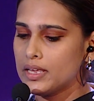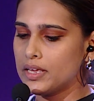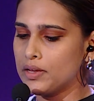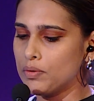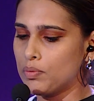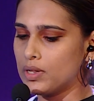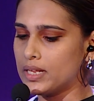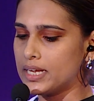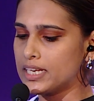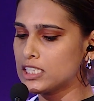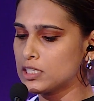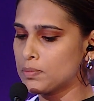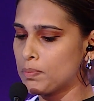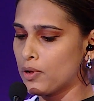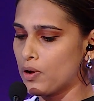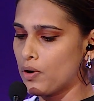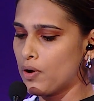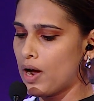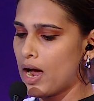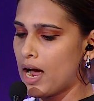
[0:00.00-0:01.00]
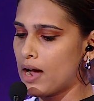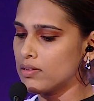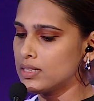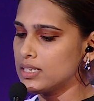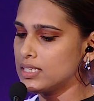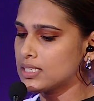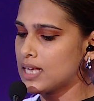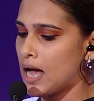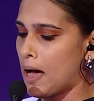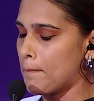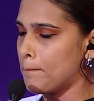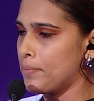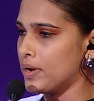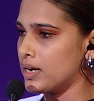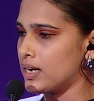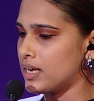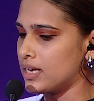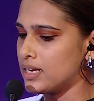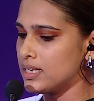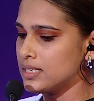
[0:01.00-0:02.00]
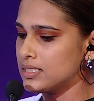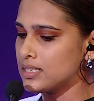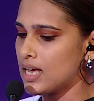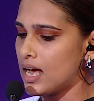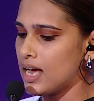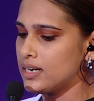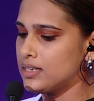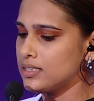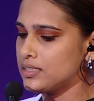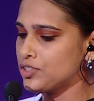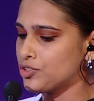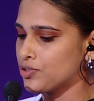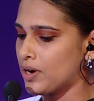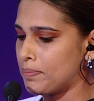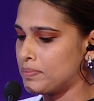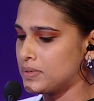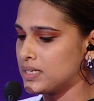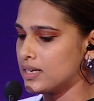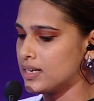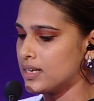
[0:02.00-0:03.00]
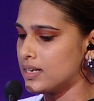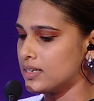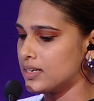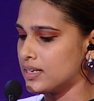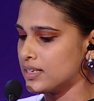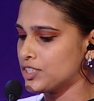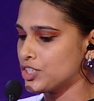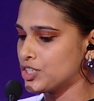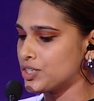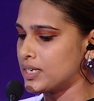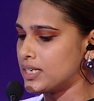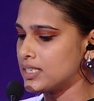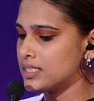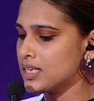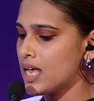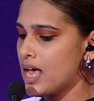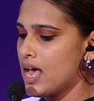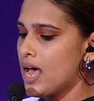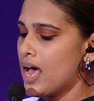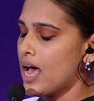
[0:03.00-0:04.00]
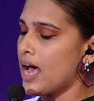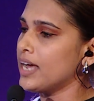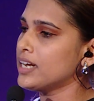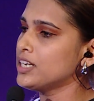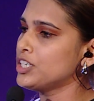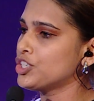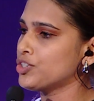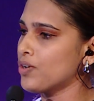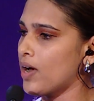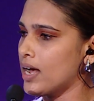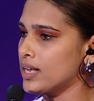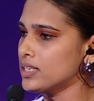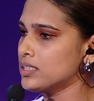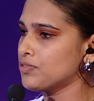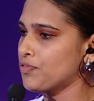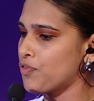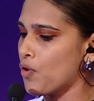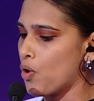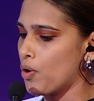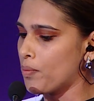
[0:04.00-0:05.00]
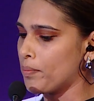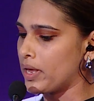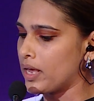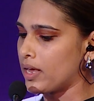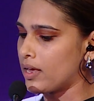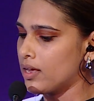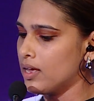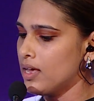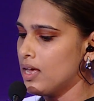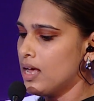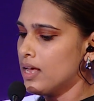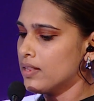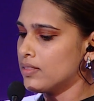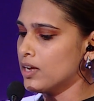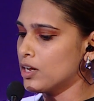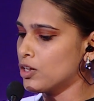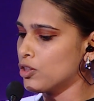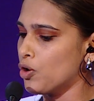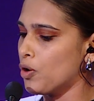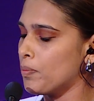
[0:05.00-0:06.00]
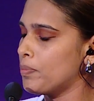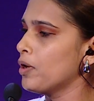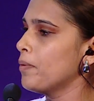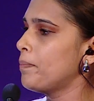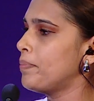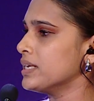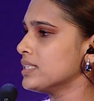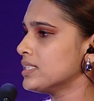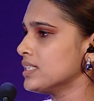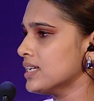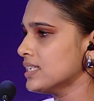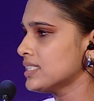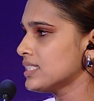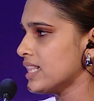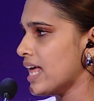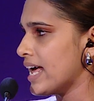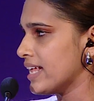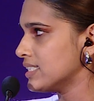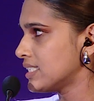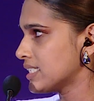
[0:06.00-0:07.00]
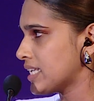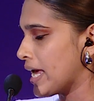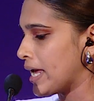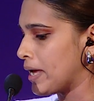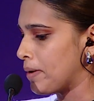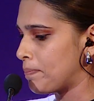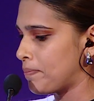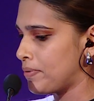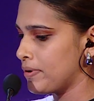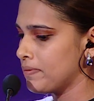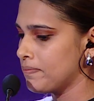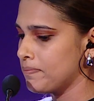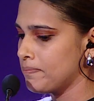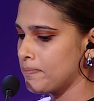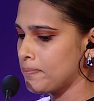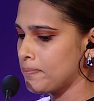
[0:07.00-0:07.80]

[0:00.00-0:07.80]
He will explore how these companies are disrupting industries and transforming the global business landscape.